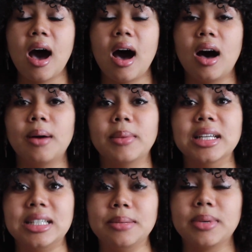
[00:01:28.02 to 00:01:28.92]

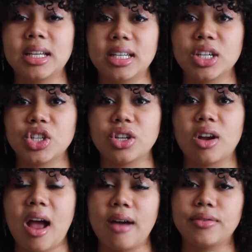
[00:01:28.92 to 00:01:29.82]
a deep
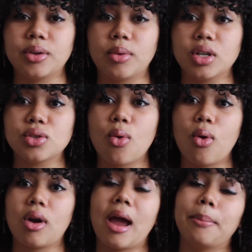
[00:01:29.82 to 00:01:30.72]
conditioner afterwards,
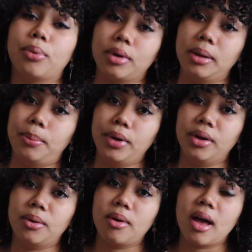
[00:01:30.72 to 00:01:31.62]
or I
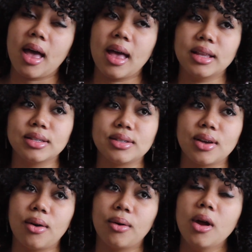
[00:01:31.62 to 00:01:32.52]
pre-poo. And
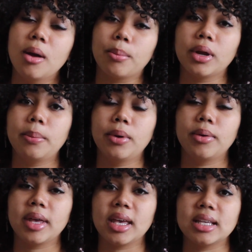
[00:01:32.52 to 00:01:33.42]
so
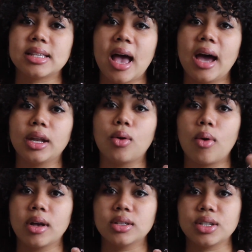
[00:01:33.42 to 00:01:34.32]
pre-pooing is adding
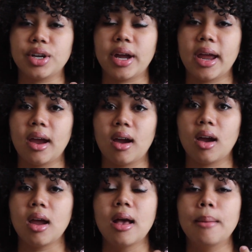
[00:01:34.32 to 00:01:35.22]
oil to your
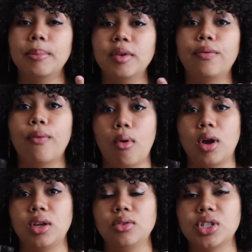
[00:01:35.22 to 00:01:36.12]
hair
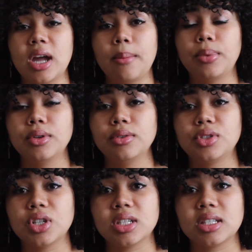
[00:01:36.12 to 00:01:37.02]
before you shampoo,
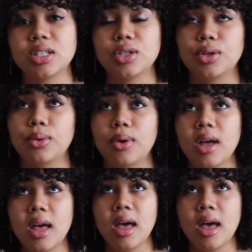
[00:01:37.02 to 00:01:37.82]
just to